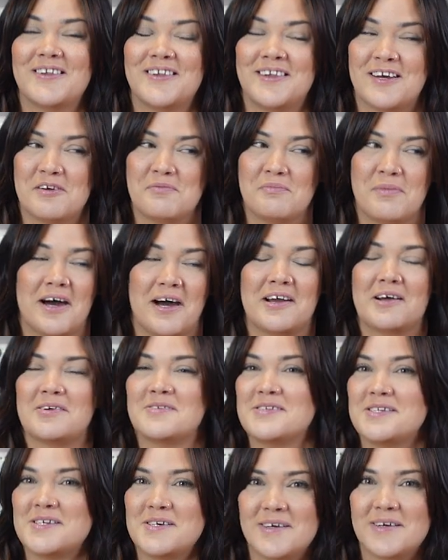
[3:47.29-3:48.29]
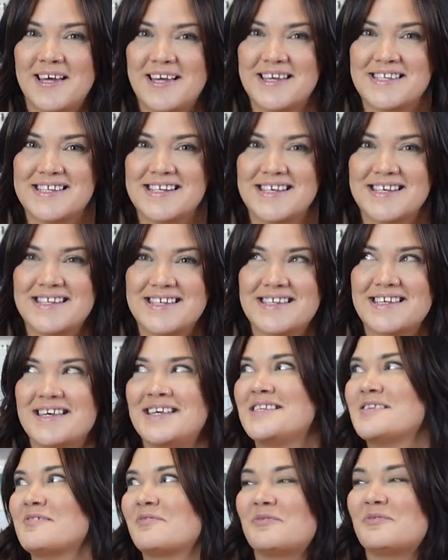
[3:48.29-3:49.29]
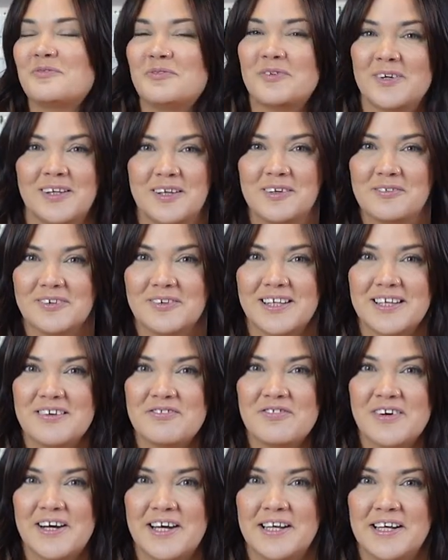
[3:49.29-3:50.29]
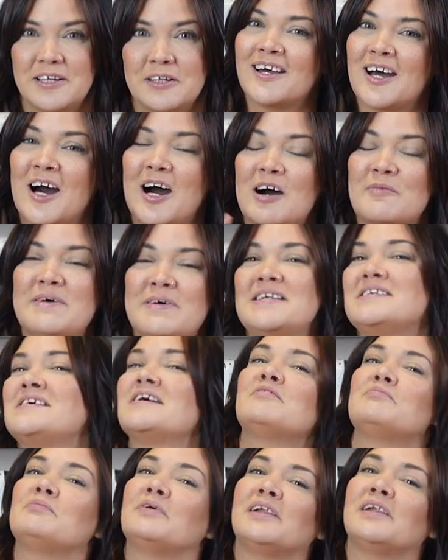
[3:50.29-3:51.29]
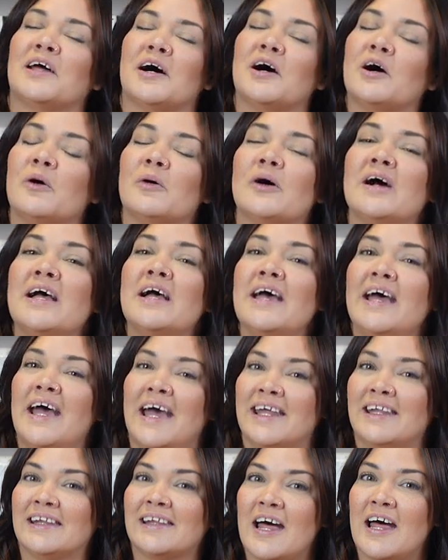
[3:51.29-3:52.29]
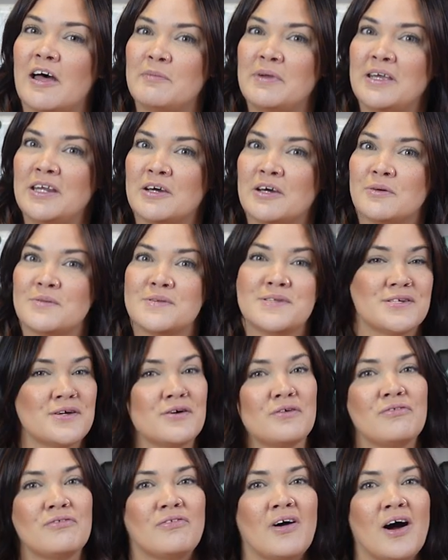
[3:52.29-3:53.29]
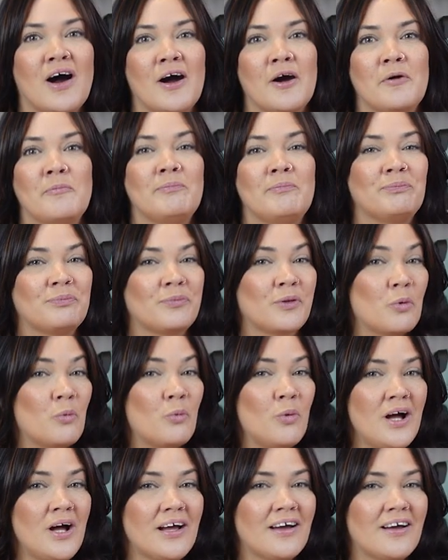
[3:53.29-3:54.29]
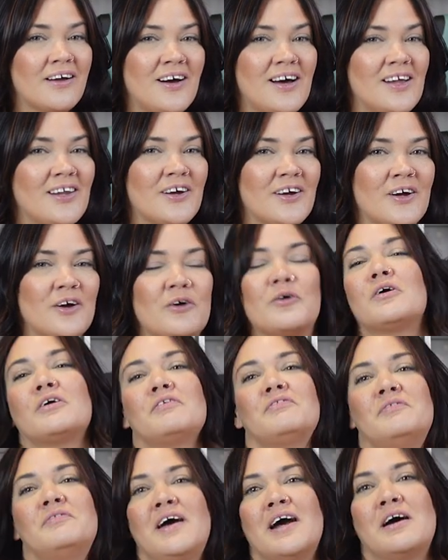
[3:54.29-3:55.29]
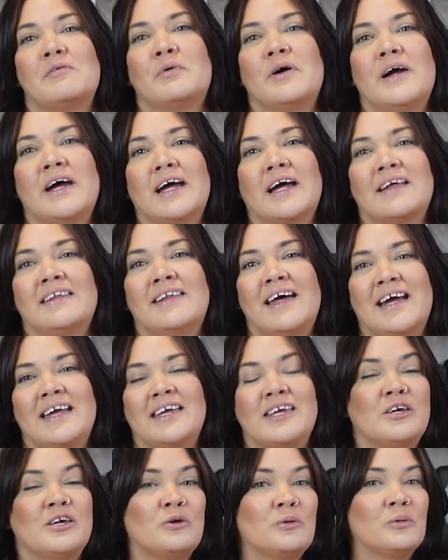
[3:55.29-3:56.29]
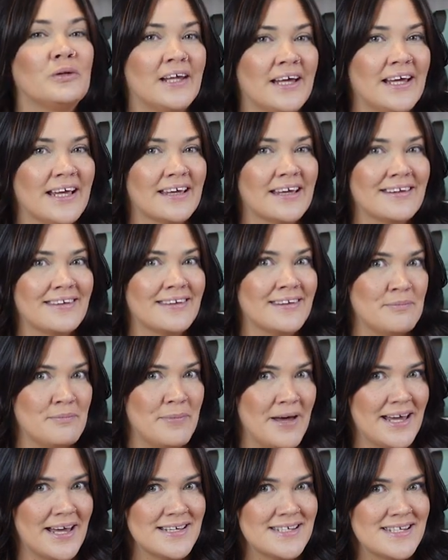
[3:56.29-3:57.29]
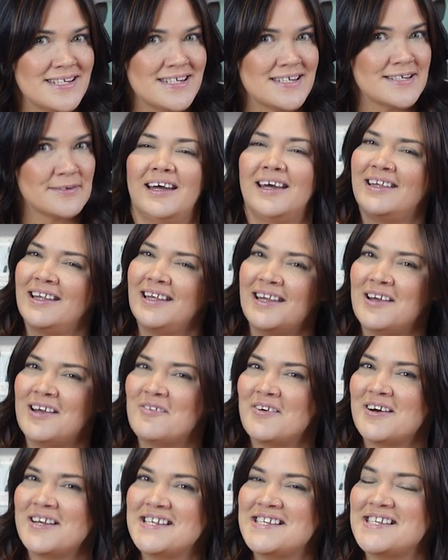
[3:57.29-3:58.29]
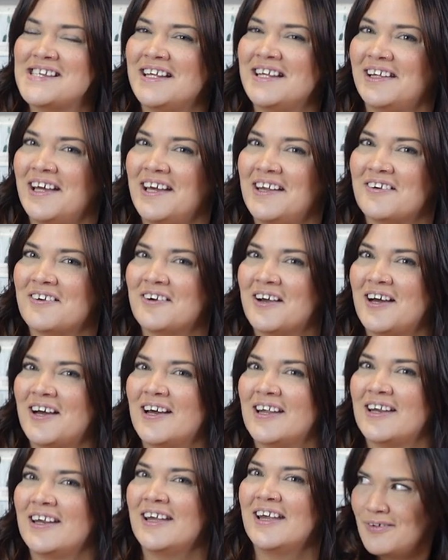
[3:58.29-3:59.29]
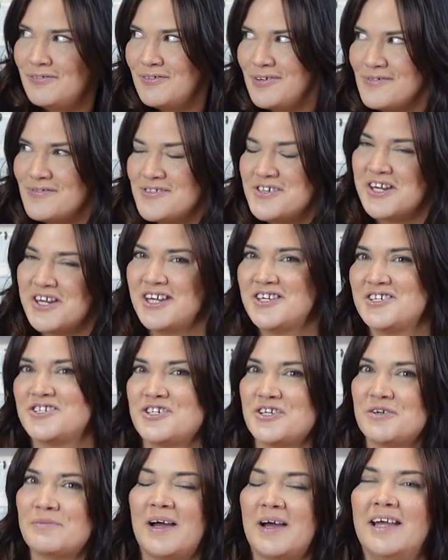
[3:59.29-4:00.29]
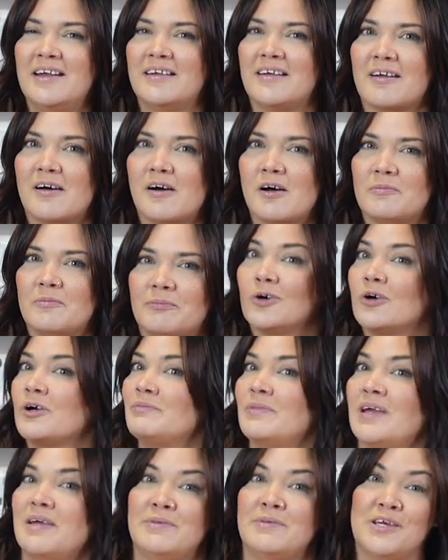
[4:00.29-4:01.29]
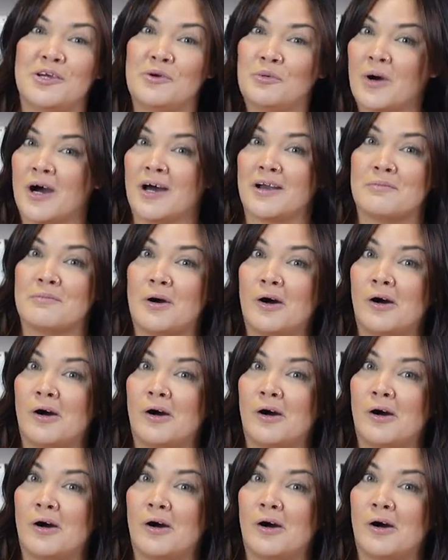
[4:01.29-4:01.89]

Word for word: their mono suitcases. It's really, really fun. Comment down below and let me know so far what color or fabric that you like the best. And then I wanna see later on if you've changed your mind at all, or maybe you want them